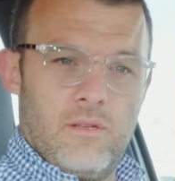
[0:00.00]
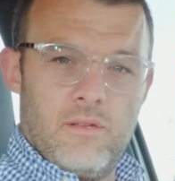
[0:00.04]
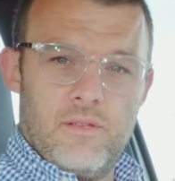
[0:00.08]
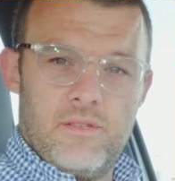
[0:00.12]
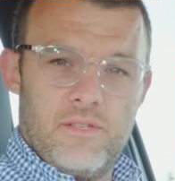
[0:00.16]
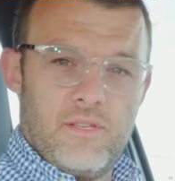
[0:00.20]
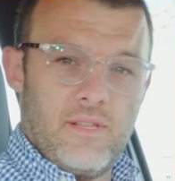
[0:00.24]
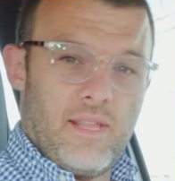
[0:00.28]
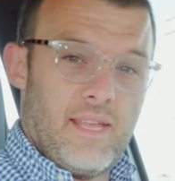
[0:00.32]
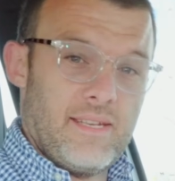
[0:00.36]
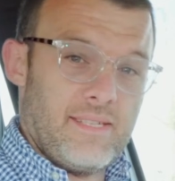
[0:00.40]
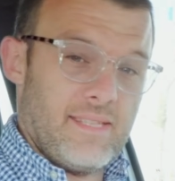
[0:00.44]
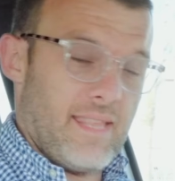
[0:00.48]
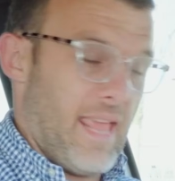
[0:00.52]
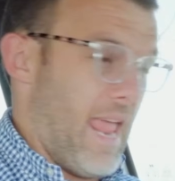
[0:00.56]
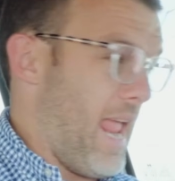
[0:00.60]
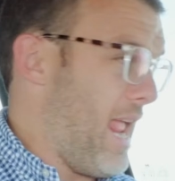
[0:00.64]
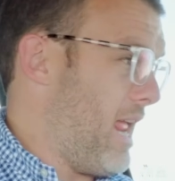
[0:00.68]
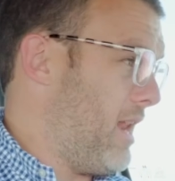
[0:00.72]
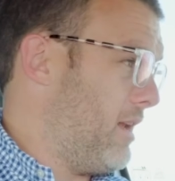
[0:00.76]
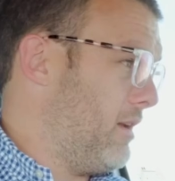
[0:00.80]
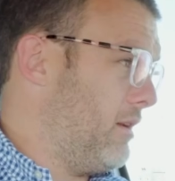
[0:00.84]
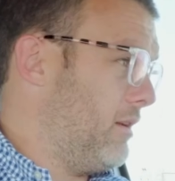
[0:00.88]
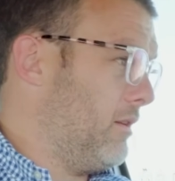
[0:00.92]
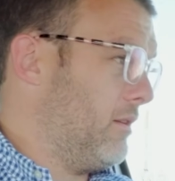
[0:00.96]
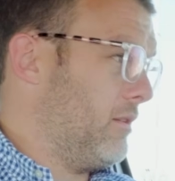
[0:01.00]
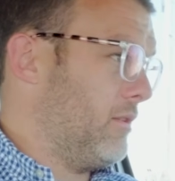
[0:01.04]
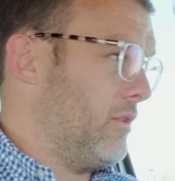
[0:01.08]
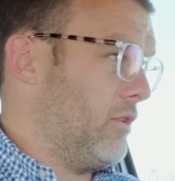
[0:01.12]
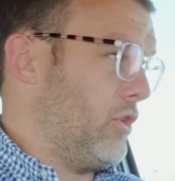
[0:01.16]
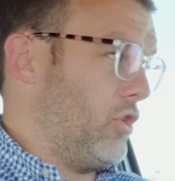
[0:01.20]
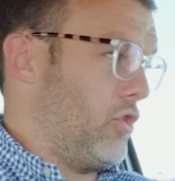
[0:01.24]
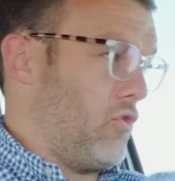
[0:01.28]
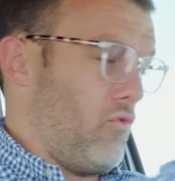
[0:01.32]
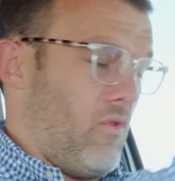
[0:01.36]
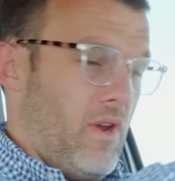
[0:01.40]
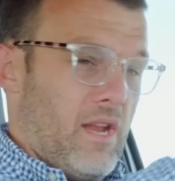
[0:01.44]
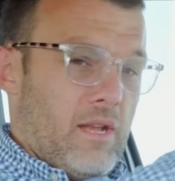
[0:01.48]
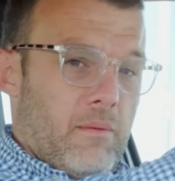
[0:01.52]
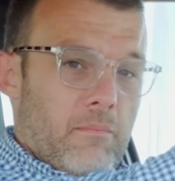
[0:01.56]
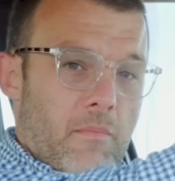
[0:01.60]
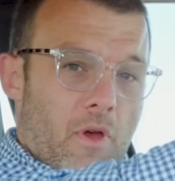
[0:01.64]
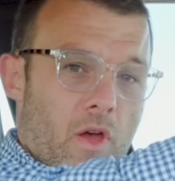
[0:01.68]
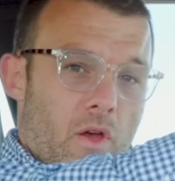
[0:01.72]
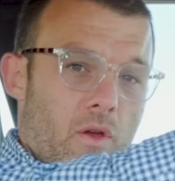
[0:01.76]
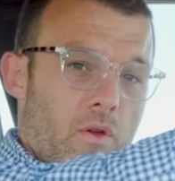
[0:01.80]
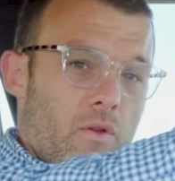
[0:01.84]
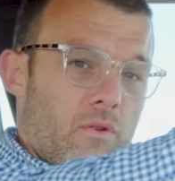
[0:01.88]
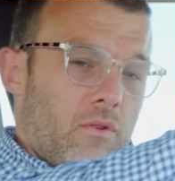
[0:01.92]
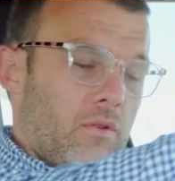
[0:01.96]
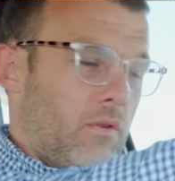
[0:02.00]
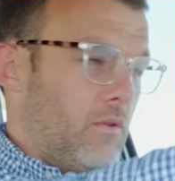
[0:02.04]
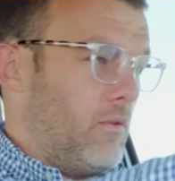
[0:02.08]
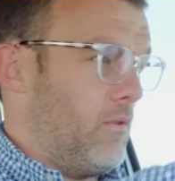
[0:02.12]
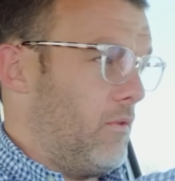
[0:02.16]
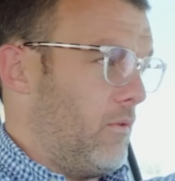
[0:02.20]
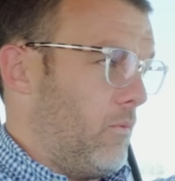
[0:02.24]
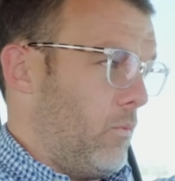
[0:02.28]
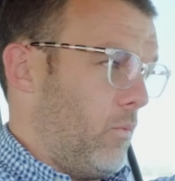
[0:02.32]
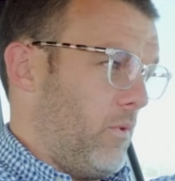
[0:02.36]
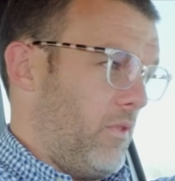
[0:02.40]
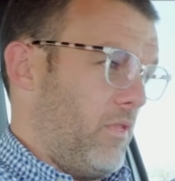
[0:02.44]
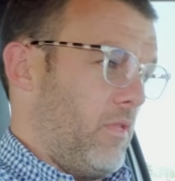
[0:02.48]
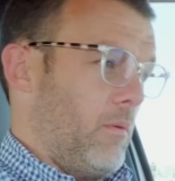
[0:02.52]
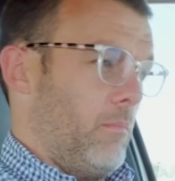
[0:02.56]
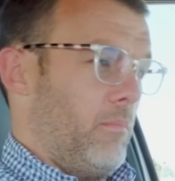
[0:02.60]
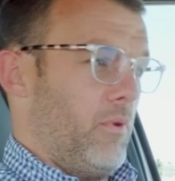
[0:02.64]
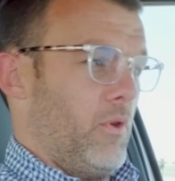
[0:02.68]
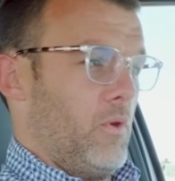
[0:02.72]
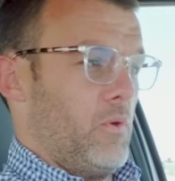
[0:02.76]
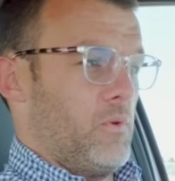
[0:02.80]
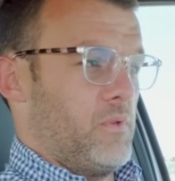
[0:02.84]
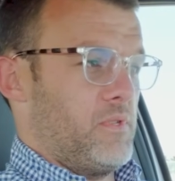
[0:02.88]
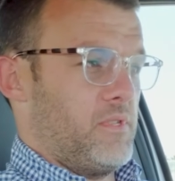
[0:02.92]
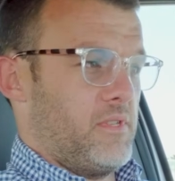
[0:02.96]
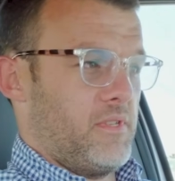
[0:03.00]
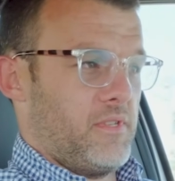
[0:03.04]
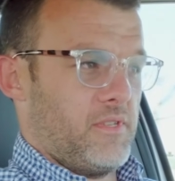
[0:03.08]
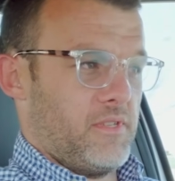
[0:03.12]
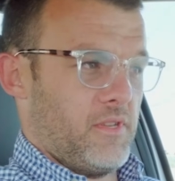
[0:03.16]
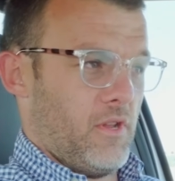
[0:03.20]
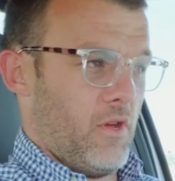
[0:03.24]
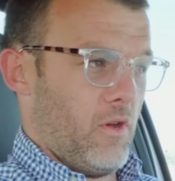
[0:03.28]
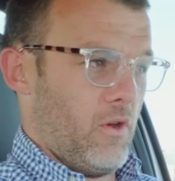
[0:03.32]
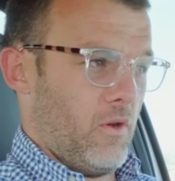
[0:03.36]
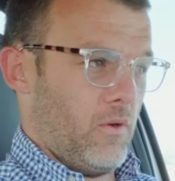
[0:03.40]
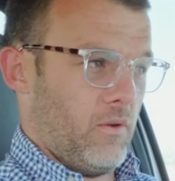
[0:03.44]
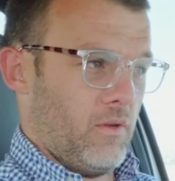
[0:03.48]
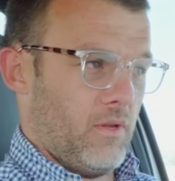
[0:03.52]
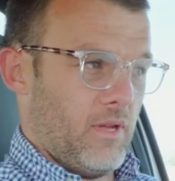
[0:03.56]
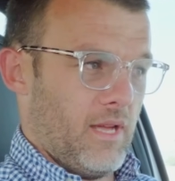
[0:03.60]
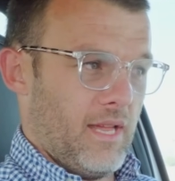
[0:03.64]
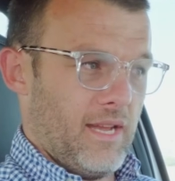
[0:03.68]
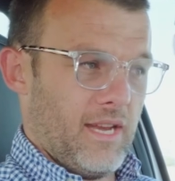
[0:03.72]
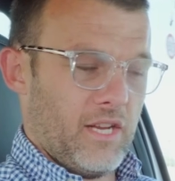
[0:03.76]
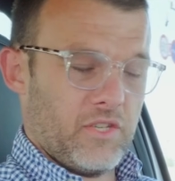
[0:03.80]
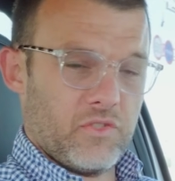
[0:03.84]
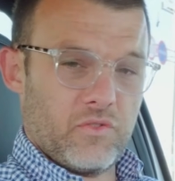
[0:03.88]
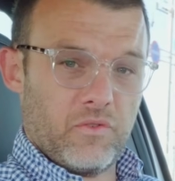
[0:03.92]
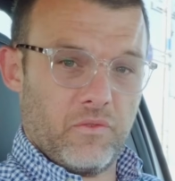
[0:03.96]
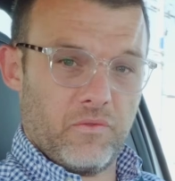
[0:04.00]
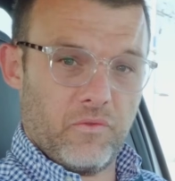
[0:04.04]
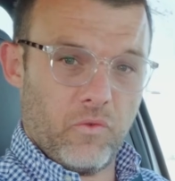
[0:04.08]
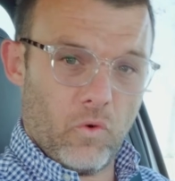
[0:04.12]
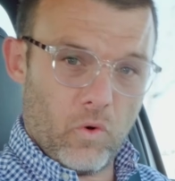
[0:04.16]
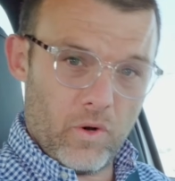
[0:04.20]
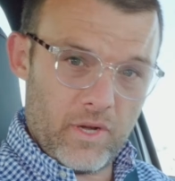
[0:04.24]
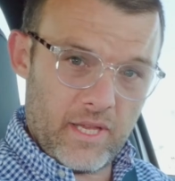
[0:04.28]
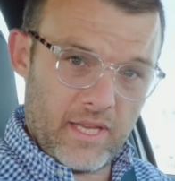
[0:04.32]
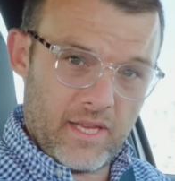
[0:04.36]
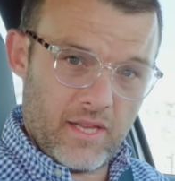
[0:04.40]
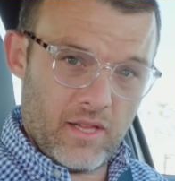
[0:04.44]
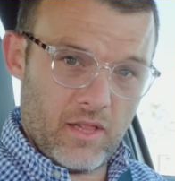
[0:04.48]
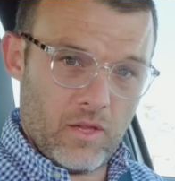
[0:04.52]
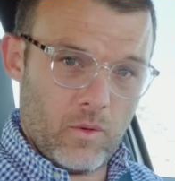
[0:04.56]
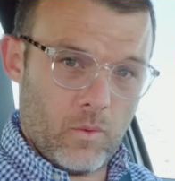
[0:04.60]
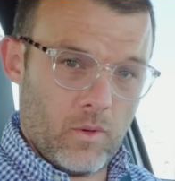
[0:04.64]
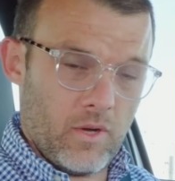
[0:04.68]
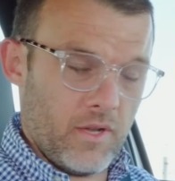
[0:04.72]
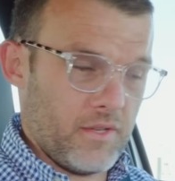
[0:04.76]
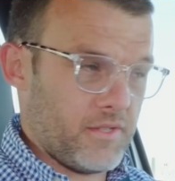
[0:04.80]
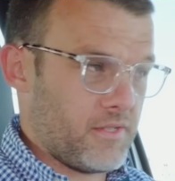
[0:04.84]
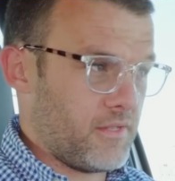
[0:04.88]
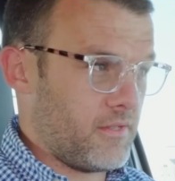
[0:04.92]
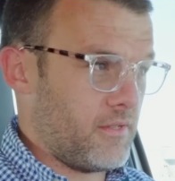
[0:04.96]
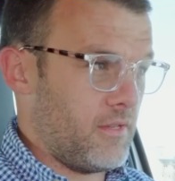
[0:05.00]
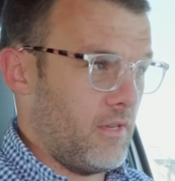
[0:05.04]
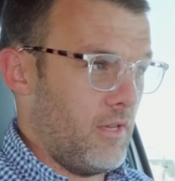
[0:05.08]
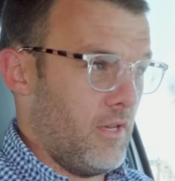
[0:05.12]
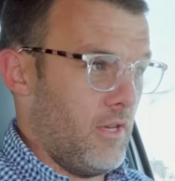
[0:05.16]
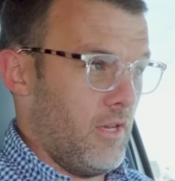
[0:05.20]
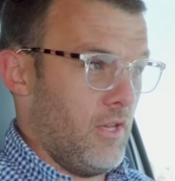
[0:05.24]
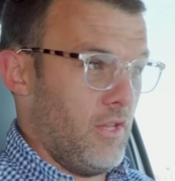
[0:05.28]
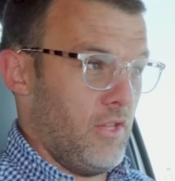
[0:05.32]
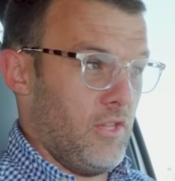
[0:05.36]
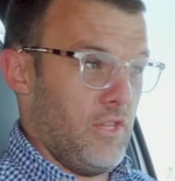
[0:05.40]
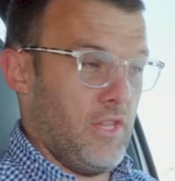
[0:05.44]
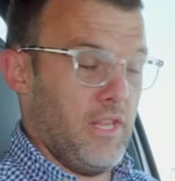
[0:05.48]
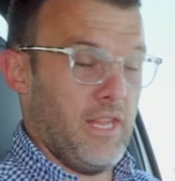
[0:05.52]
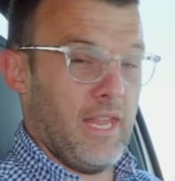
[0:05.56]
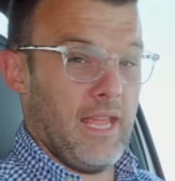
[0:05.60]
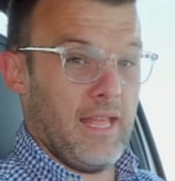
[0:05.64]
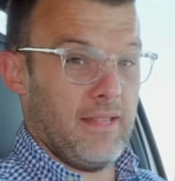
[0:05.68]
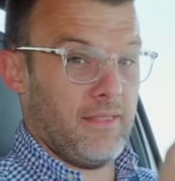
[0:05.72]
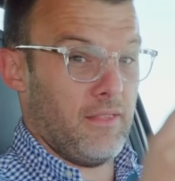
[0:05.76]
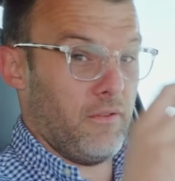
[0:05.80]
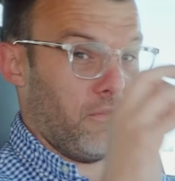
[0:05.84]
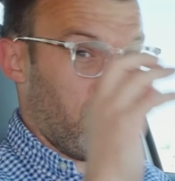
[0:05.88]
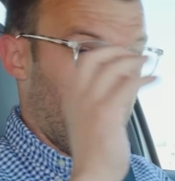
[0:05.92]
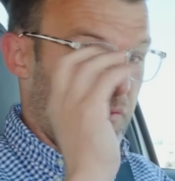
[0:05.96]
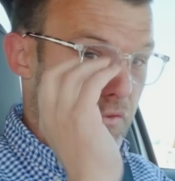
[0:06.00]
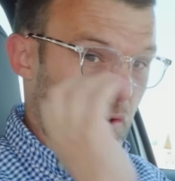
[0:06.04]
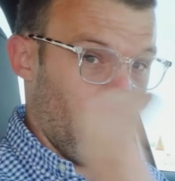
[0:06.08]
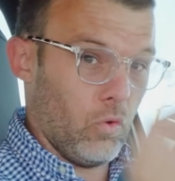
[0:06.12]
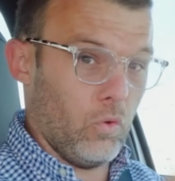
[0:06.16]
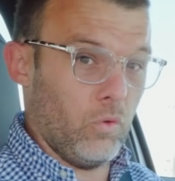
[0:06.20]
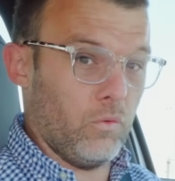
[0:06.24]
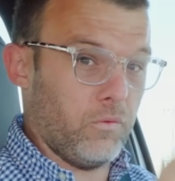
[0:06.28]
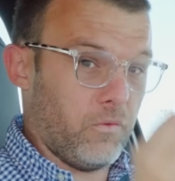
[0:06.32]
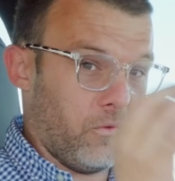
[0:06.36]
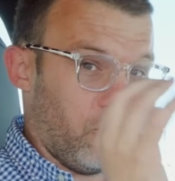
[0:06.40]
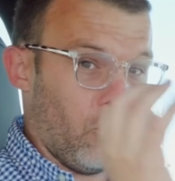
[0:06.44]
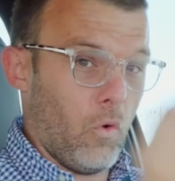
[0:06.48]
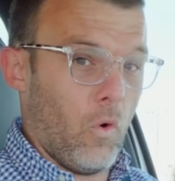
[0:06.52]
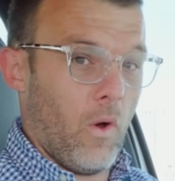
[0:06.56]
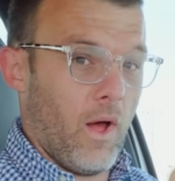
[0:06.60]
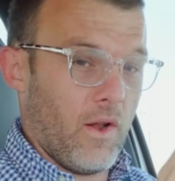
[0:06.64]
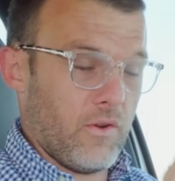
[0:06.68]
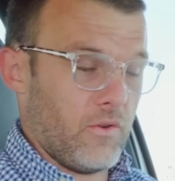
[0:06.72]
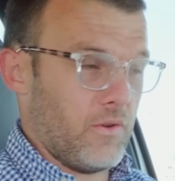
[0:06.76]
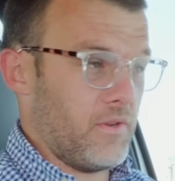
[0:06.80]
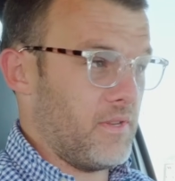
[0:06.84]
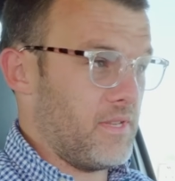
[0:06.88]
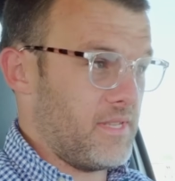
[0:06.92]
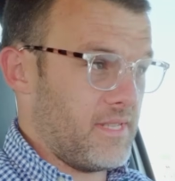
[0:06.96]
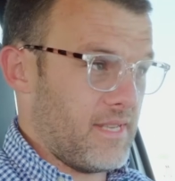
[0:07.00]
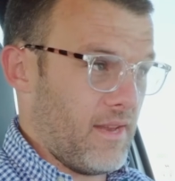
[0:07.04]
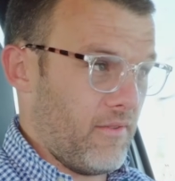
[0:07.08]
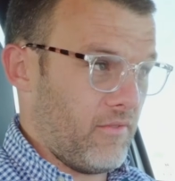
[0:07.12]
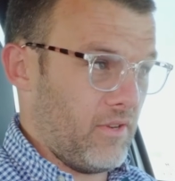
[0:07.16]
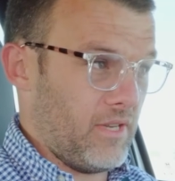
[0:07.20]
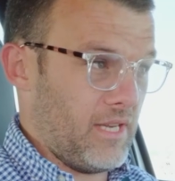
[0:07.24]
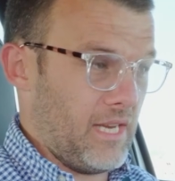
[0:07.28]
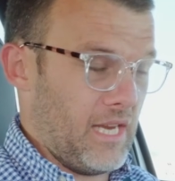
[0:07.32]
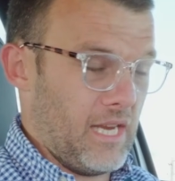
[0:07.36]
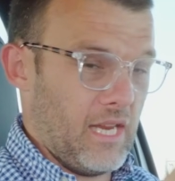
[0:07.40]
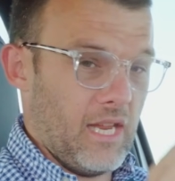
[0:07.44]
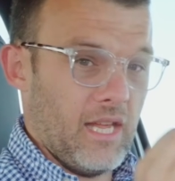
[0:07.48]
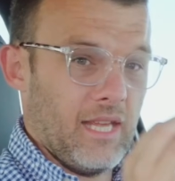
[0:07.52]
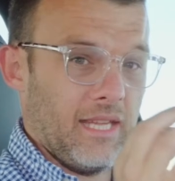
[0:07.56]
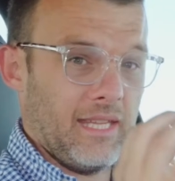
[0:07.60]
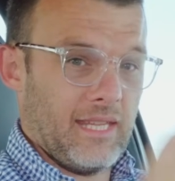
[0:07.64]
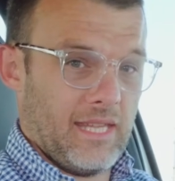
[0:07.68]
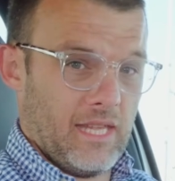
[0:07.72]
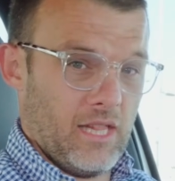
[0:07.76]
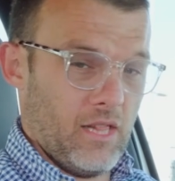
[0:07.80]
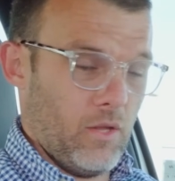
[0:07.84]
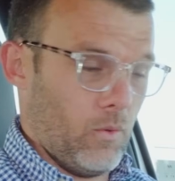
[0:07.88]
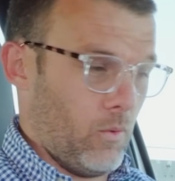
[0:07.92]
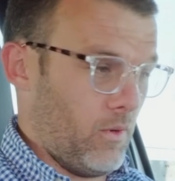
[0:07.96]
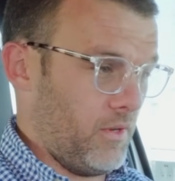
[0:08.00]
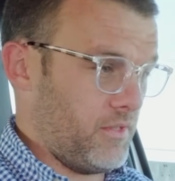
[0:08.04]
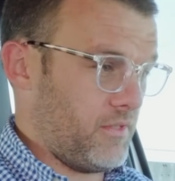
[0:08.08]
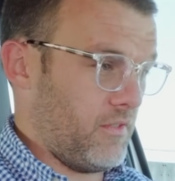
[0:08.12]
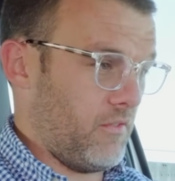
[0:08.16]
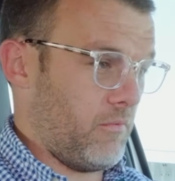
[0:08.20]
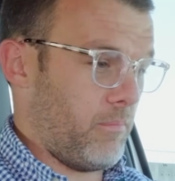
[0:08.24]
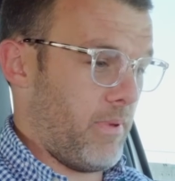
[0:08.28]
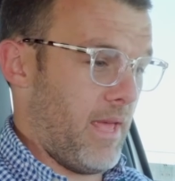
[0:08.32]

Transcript: So that's N grin mode with the boost. So an extra 40 kilowatts, you get the full 470 kilowatts of